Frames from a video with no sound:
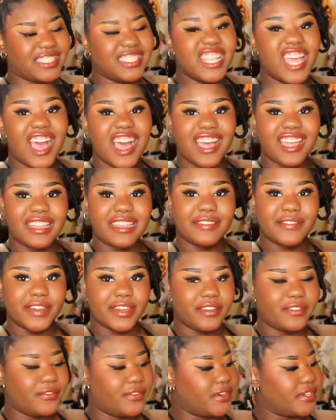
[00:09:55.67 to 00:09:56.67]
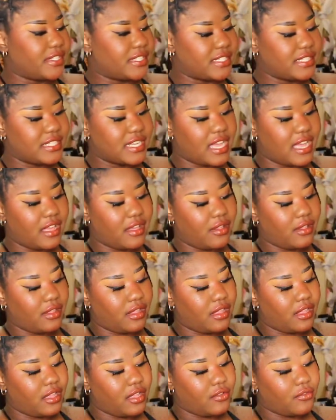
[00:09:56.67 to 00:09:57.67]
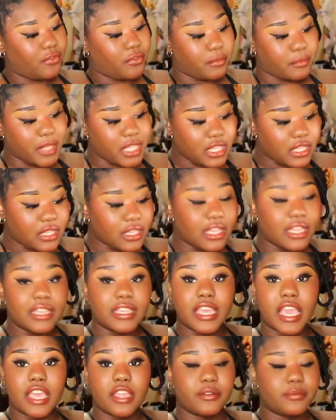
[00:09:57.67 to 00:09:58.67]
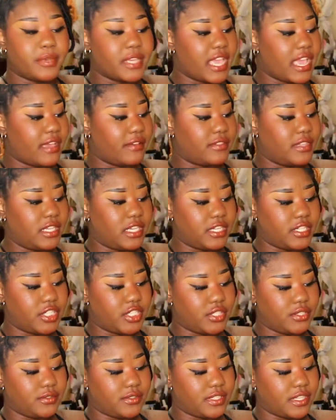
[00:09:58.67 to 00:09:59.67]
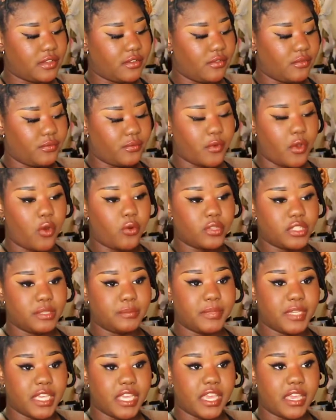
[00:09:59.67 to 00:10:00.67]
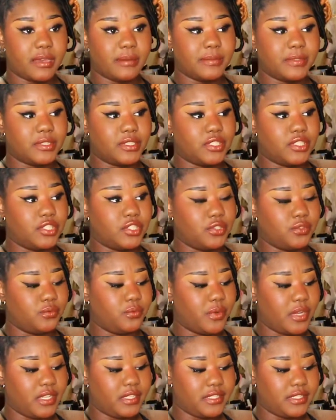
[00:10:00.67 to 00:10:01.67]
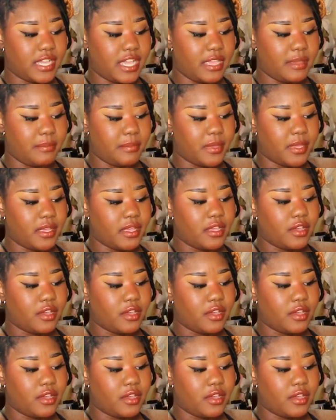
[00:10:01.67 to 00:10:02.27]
not very versatile For me, again, we have the issues of only being able to do one type,